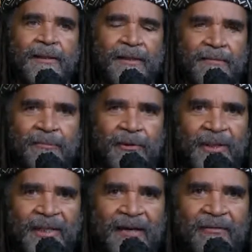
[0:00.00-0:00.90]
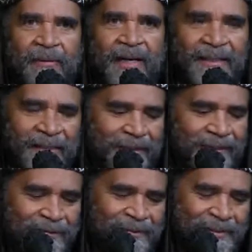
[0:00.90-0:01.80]
Good morning, everybody.
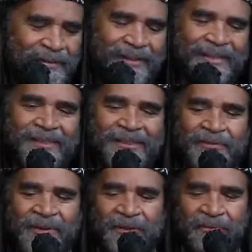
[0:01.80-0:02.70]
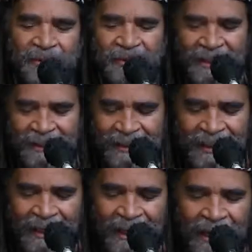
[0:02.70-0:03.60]
A little switcheroo here.
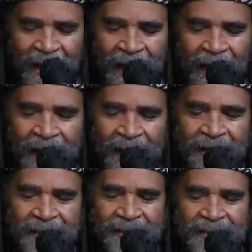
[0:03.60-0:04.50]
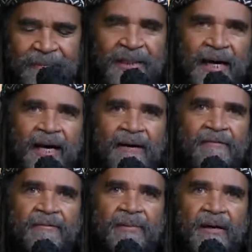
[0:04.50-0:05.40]
Just Mikhail
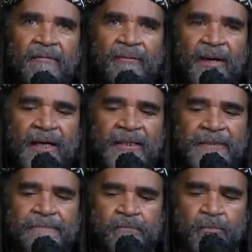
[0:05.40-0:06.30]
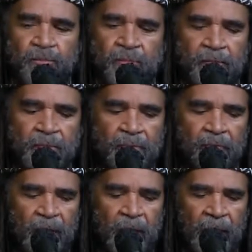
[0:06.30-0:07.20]
from Healthwise.
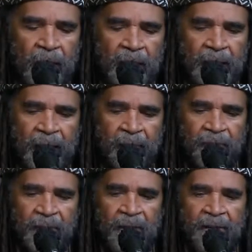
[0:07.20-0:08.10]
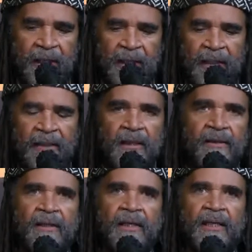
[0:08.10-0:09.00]
And we're located at
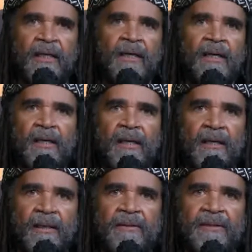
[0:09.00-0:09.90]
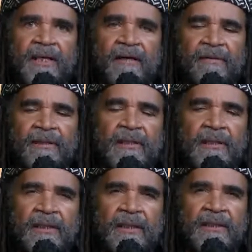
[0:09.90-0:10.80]
3807
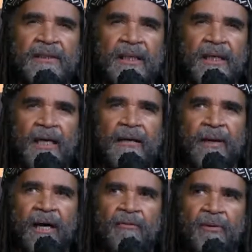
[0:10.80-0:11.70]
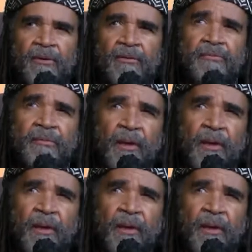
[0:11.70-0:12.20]
East 8 Mile Road,